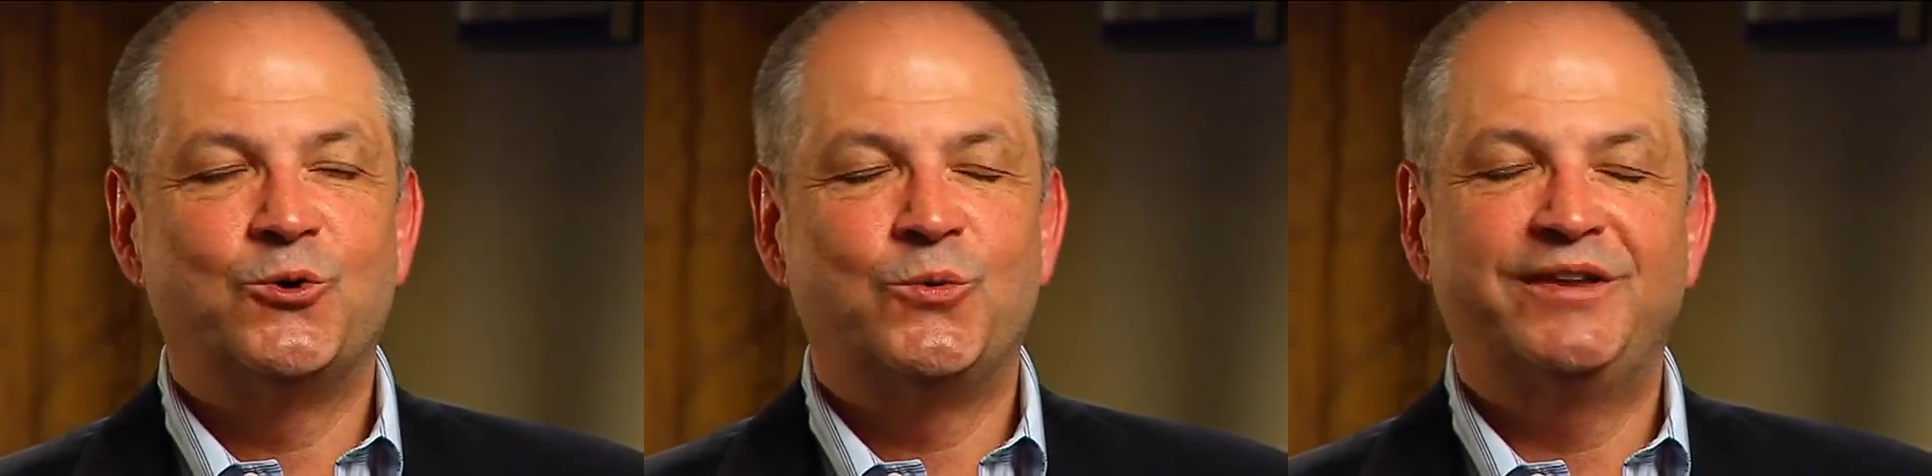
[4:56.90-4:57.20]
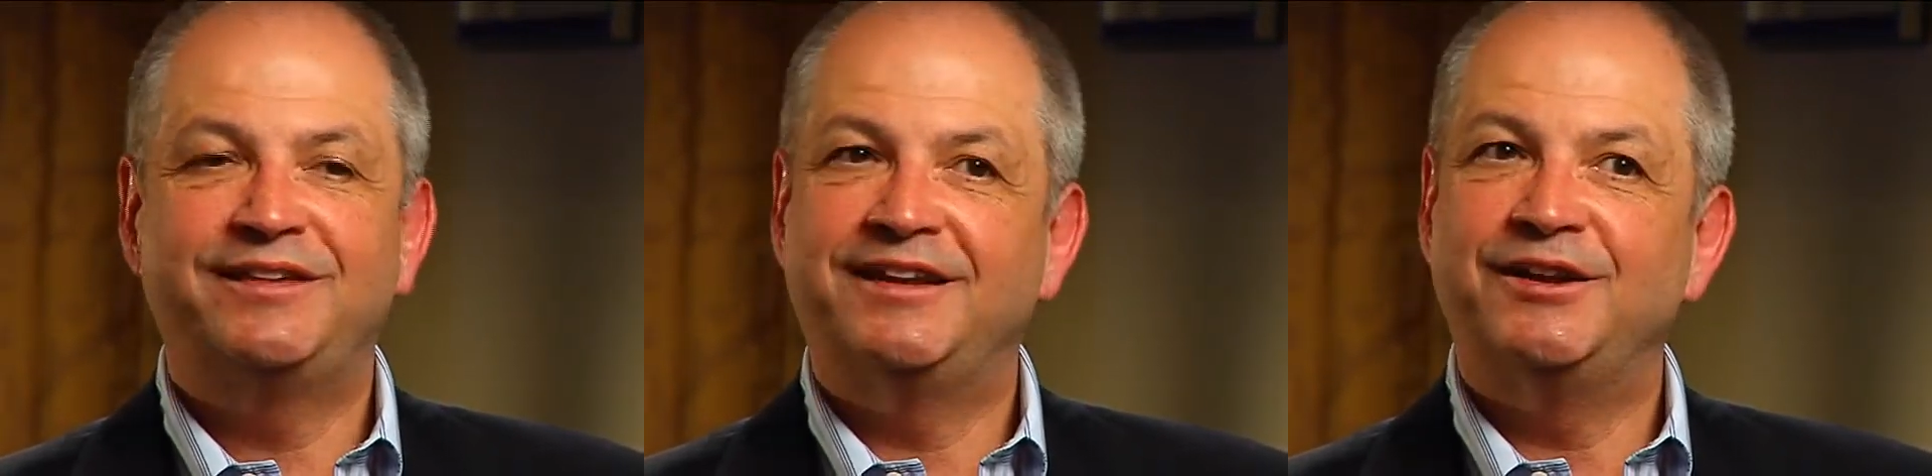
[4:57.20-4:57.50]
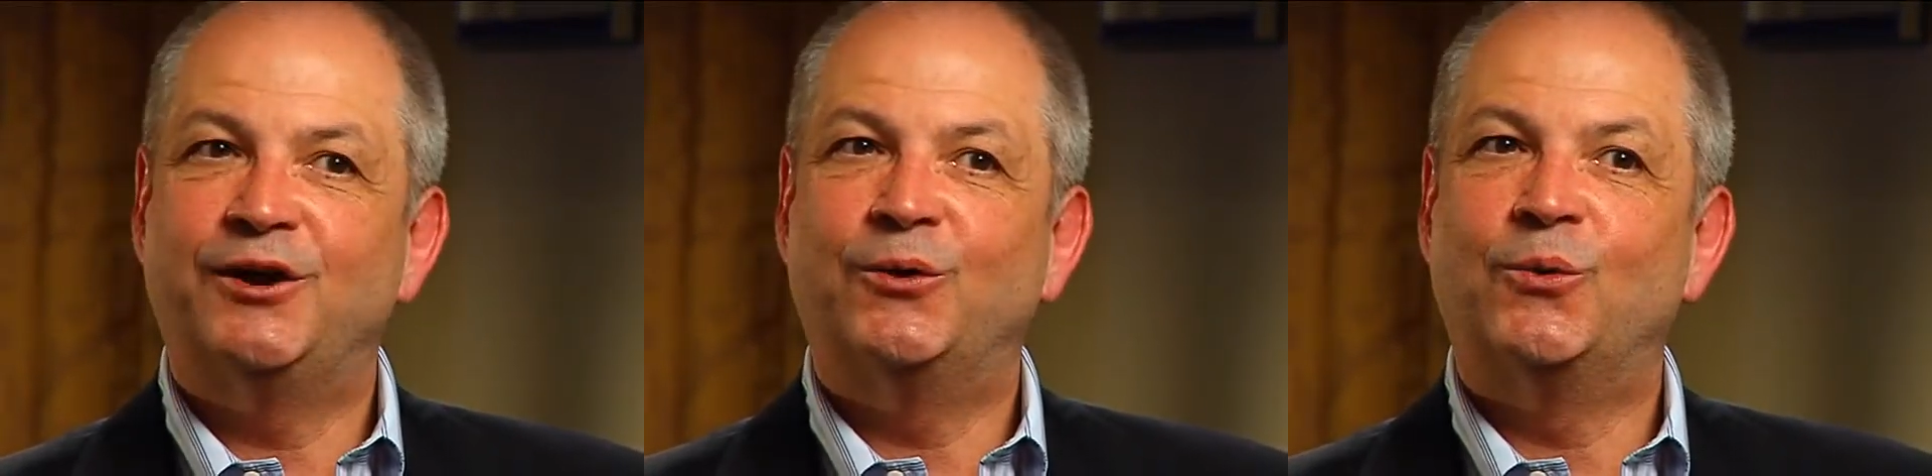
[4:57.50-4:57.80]
we said,
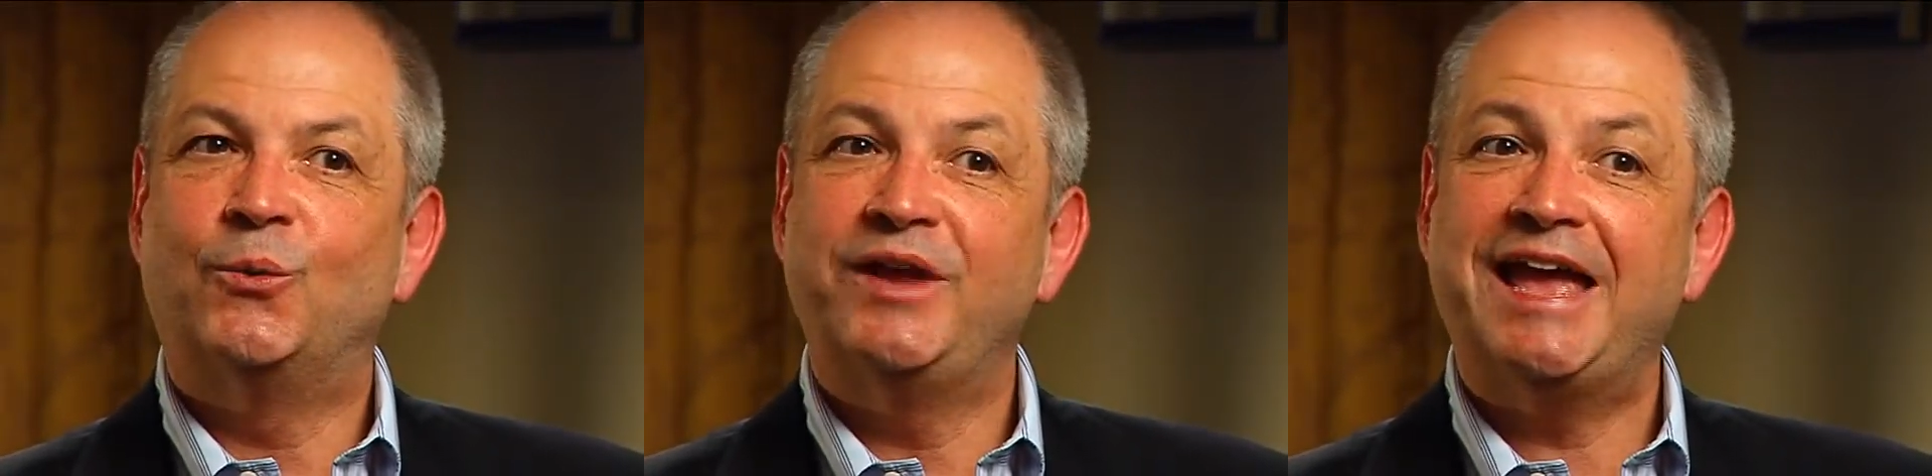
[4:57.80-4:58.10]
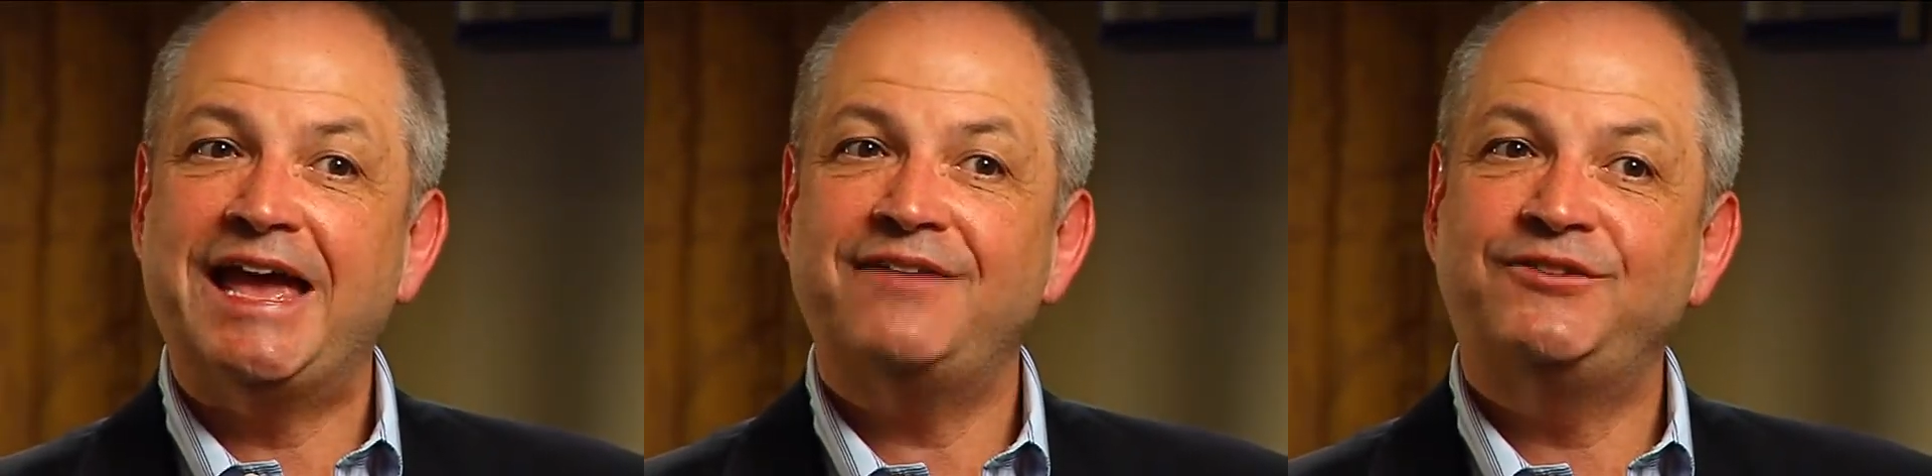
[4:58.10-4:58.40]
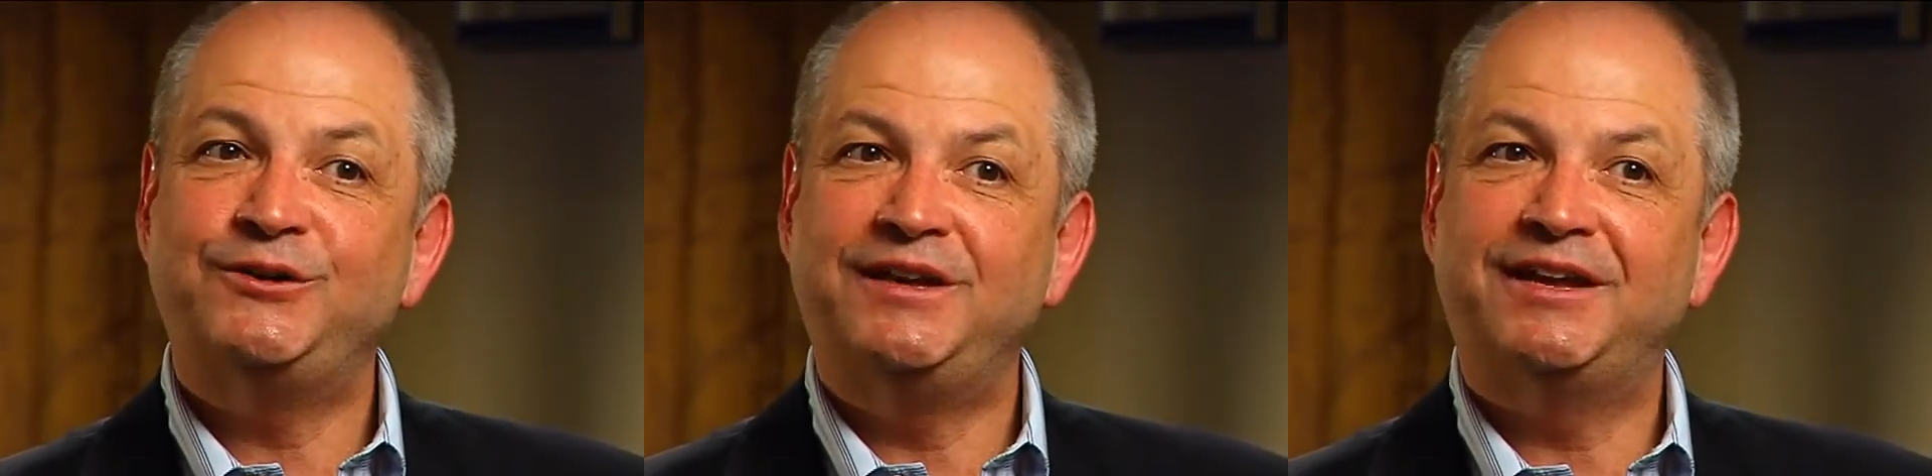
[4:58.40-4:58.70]
you know, we
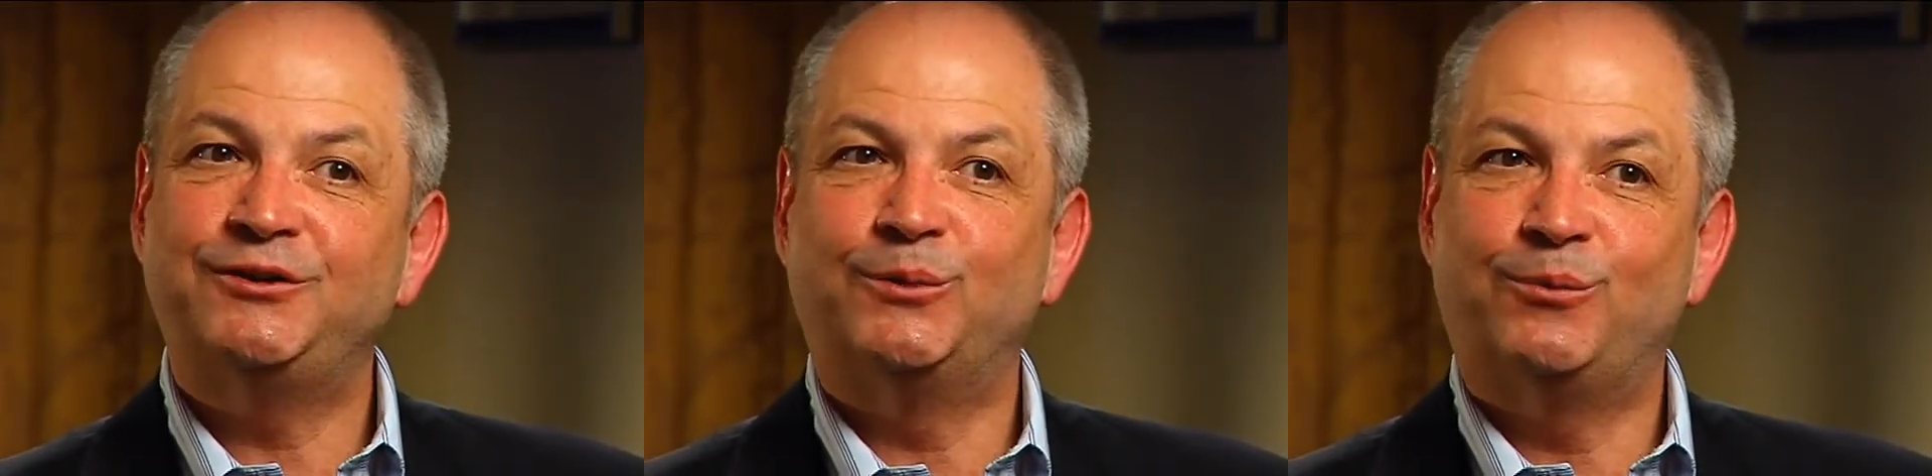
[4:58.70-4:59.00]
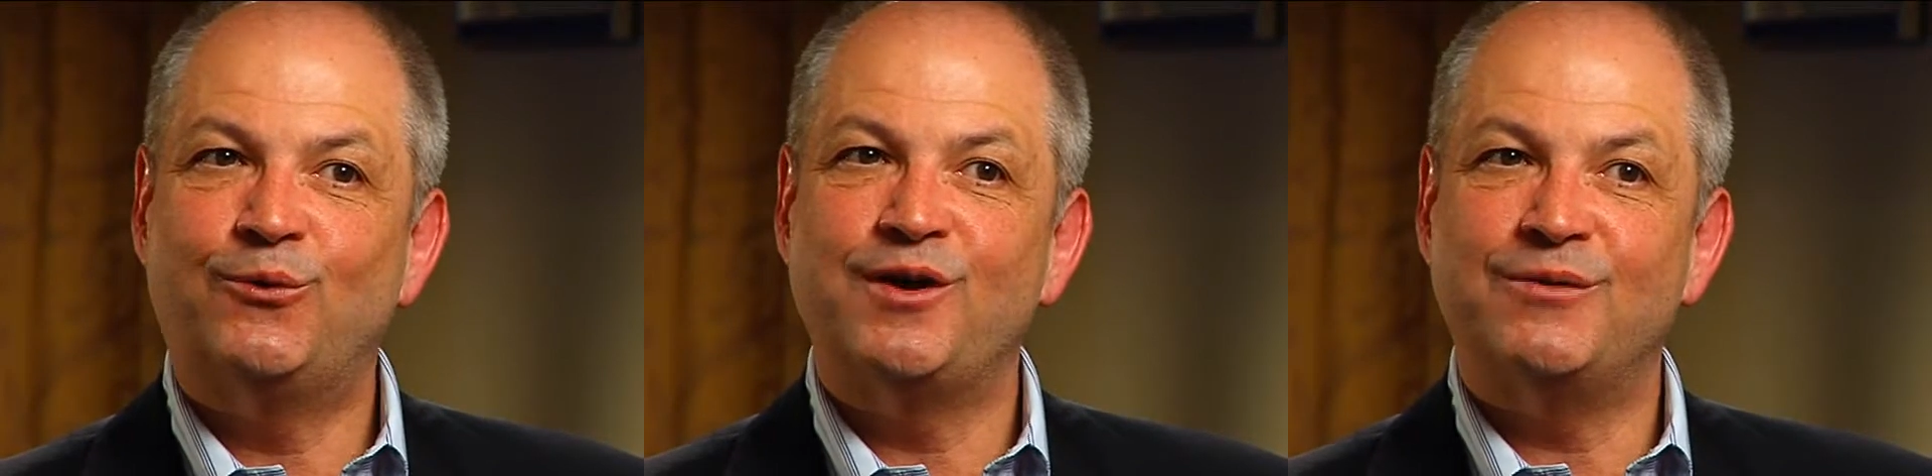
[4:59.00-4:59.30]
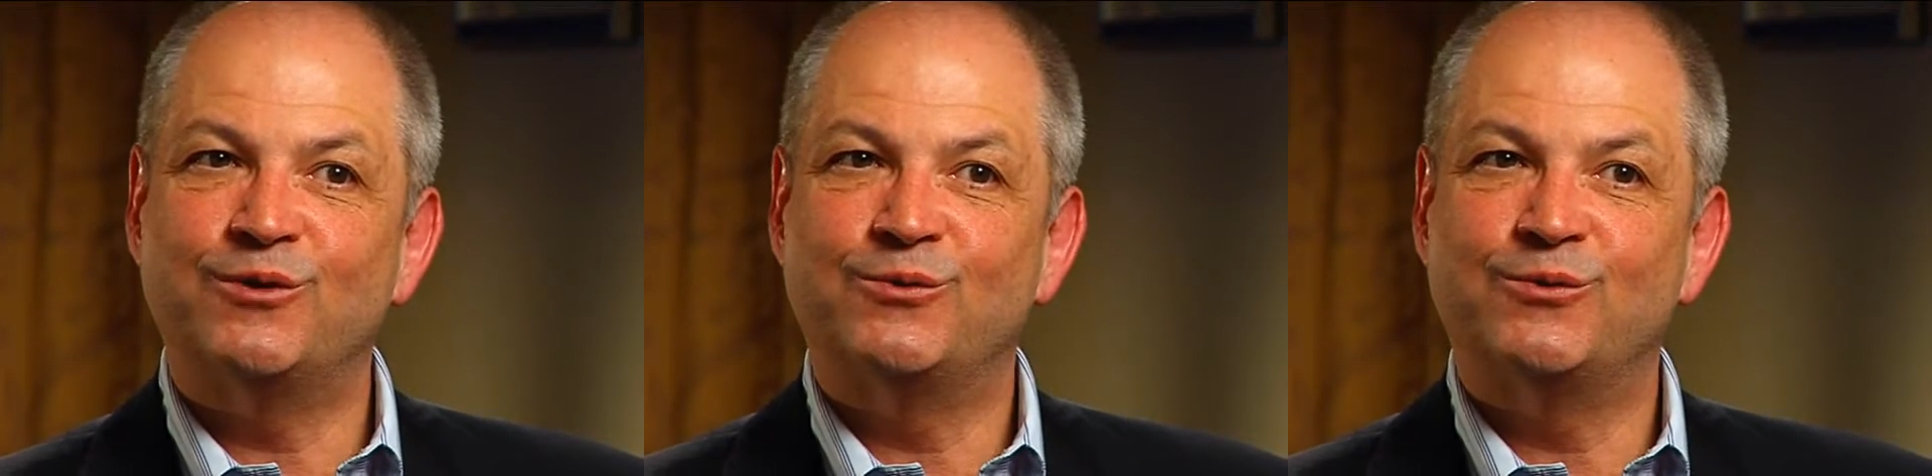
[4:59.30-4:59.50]
have to get to a point